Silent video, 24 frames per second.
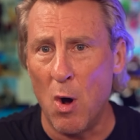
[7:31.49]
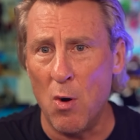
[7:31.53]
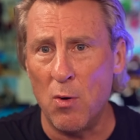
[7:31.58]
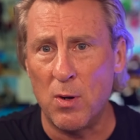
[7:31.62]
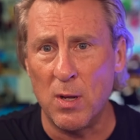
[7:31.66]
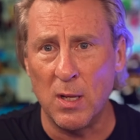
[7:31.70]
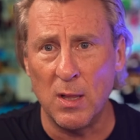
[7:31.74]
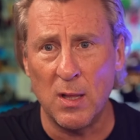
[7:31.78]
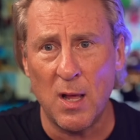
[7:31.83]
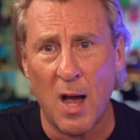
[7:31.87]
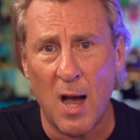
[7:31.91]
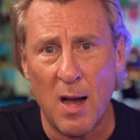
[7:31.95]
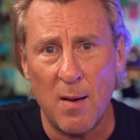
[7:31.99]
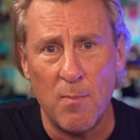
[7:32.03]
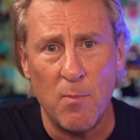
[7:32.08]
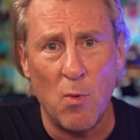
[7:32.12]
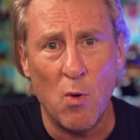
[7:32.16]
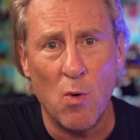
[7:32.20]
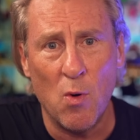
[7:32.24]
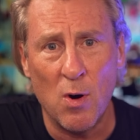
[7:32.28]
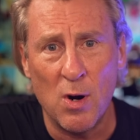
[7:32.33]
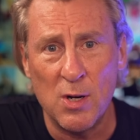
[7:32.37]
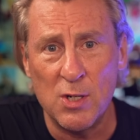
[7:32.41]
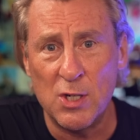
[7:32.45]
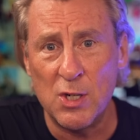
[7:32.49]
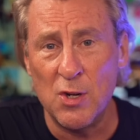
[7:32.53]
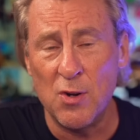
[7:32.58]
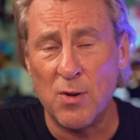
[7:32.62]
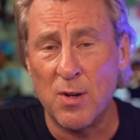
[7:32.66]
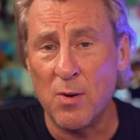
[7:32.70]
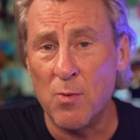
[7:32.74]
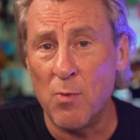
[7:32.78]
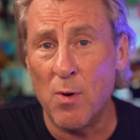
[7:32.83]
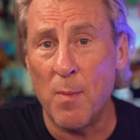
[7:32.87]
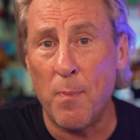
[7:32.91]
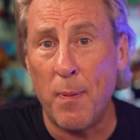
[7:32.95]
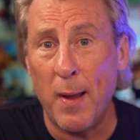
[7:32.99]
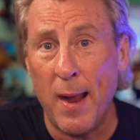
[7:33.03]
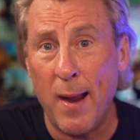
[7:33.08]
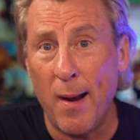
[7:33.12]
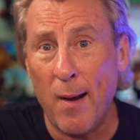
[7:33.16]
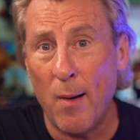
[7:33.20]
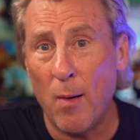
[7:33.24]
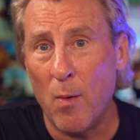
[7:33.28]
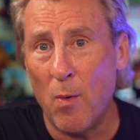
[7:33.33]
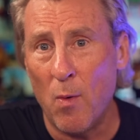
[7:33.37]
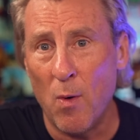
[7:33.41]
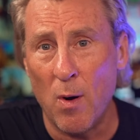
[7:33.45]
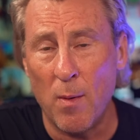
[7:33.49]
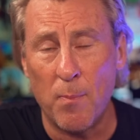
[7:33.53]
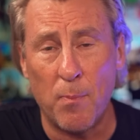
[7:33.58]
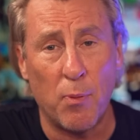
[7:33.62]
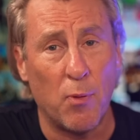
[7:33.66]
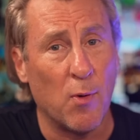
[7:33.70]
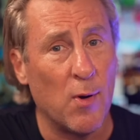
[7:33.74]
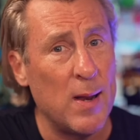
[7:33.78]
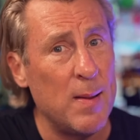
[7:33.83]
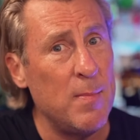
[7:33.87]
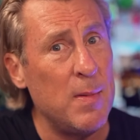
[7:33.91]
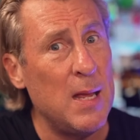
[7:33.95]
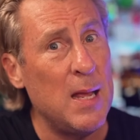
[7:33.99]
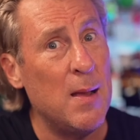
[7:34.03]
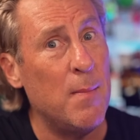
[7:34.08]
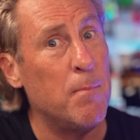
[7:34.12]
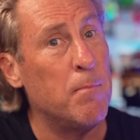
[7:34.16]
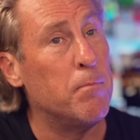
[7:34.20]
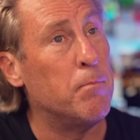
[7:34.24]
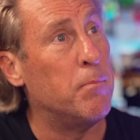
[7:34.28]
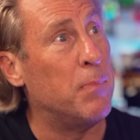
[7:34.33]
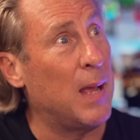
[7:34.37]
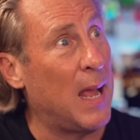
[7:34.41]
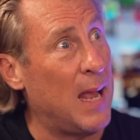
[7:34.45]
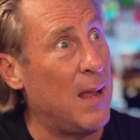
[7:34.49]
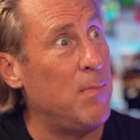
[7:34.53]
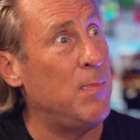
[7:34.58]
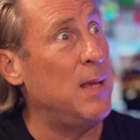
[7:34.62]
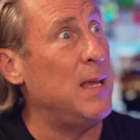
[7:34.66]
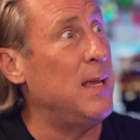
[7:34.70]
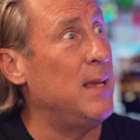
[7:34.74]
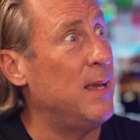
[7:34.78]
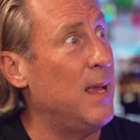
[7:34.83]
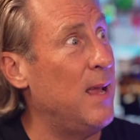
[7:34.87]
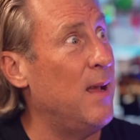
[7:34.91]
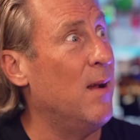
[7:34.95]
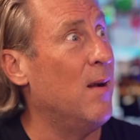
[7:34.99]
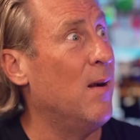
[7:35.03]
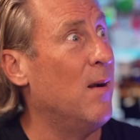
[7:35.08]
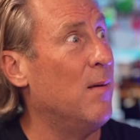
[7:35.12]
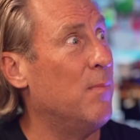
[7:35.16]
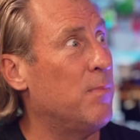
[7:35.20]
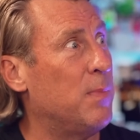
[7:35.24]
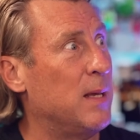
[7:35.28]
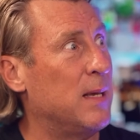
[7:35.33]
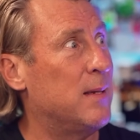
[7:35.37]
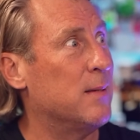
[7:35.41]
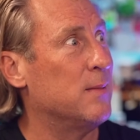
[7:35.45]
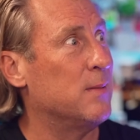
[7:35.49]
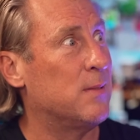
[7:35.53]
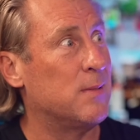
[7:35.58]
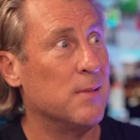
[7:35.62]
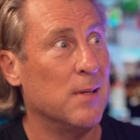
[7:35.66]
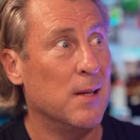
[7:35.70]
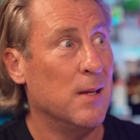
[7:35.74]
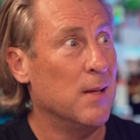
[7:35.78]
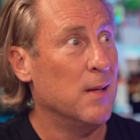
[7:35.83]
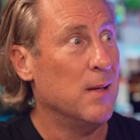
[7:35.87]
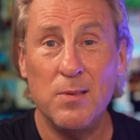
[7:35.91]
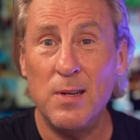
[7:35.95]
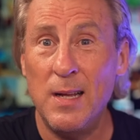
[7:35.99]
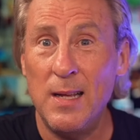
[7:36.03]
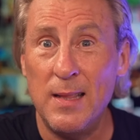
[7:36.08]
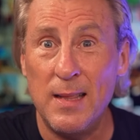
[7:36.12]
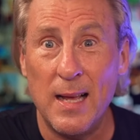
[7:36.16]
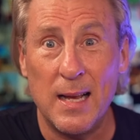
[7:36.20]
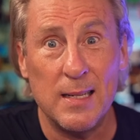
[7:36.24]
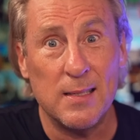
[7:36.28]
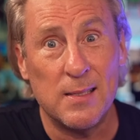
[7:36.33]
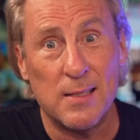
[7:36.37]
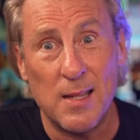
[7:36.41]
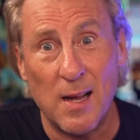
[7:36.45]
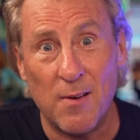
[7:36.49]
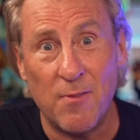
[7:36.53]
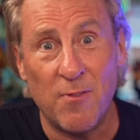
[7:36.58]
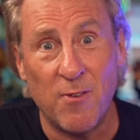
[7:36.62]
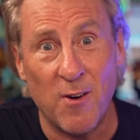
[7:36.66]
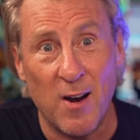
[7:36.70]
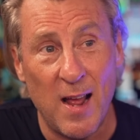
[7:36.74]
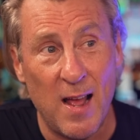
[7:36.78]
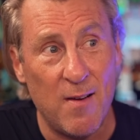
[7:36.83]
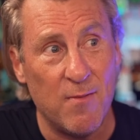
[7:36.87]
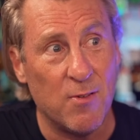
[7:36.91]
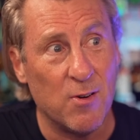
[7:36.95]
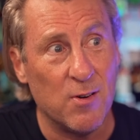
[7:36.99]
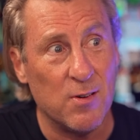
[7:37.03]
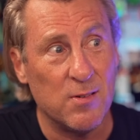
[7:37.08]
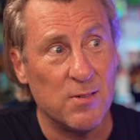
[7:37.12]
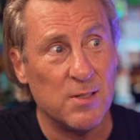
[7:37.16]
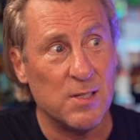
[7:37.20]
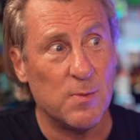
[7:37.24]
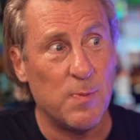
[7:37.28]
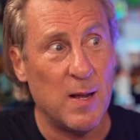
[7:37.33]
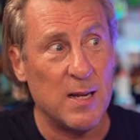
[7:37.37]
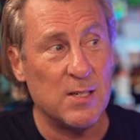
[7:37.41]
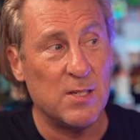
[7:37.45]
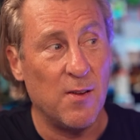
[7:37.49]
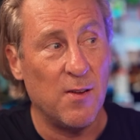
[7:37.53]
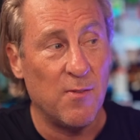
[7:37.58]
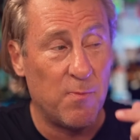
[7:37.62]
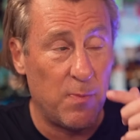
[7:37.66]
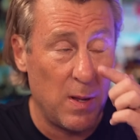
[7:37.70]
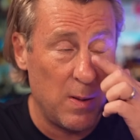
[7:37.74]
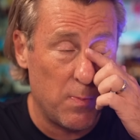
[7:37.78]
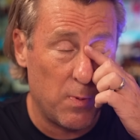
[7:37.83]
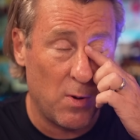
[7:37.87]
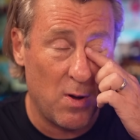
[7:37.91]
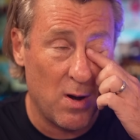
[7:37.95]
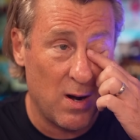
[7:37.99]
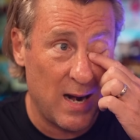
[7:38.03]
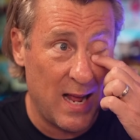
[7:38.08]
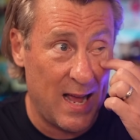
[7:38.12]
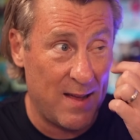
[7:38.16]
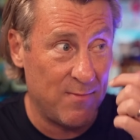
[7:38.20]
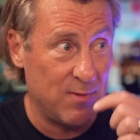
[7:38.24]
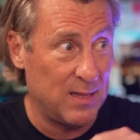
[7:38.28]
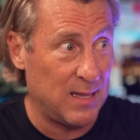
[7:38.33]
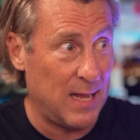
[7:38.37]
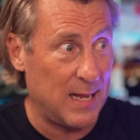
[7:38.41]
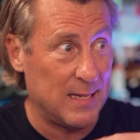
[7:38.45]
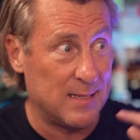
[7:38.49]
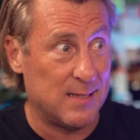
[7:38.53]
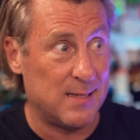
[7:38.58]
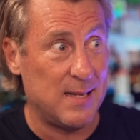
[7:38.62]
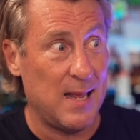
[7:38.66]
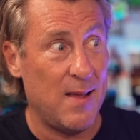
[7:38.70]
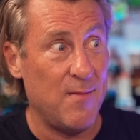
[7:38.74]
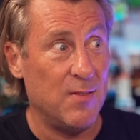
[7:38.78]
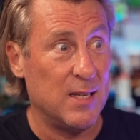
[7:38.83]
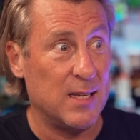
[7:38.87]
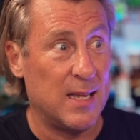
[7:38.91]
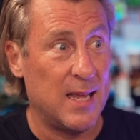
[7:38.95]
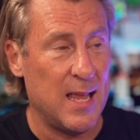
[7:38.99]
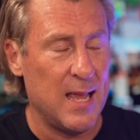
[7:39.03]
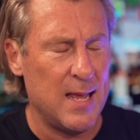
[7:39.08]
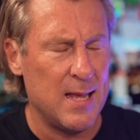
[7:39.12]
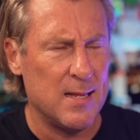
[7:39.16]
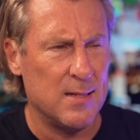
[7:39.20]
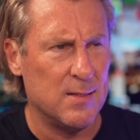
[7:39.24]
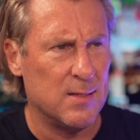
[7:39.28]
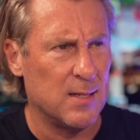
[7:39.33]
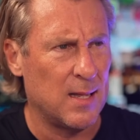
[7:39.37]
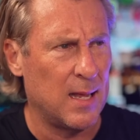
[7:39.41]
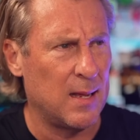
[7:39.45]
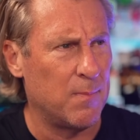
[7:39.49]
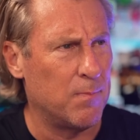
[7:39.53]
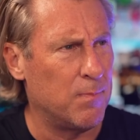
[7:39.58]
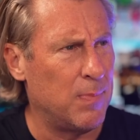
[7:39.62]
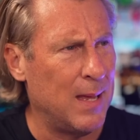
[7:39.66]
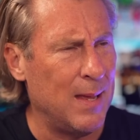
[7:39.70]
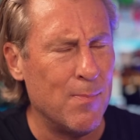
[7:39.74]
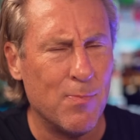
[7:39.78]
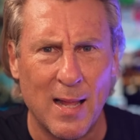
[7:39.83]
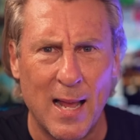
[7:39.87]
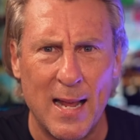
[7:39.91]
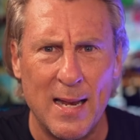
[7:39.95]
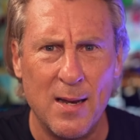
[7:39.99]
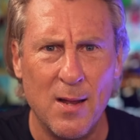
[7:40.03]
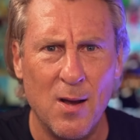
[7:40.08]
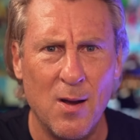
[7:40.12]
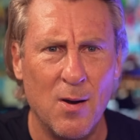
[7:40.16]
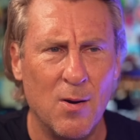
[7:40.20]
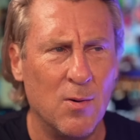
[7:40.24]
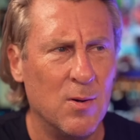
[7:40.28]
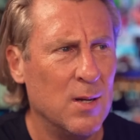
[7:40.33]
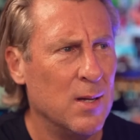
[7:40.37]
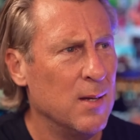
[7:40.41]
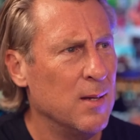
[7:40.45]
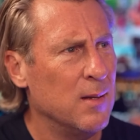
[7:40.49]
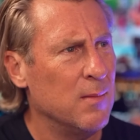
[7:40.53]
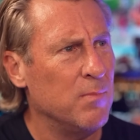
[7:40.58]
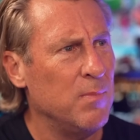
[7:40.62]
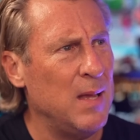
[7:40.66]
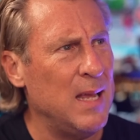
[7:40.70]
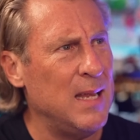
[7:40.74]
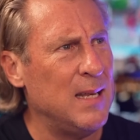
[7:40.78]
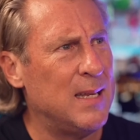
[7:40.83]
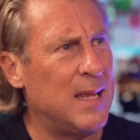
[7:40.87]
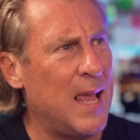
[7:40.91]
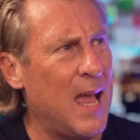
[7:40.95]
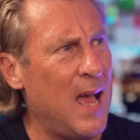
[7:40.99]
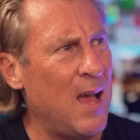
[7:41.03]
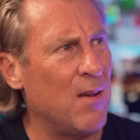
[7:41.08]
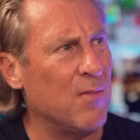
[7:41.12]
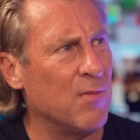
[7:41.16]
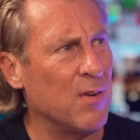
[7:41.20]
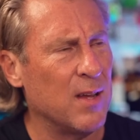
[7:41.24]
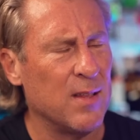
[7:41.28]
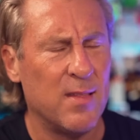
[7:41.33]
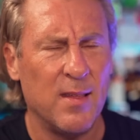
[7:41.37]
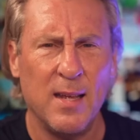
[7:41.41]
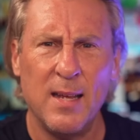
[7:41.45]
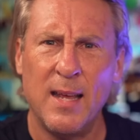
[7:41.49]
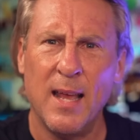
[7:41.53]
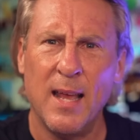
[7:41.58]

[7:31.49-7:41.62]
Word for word: broken lawnmowers you can repair, or premium baby gear, because you don't need that stuff forever, especially if people aren't having like 7 kids, like people I know. Meet Kev, I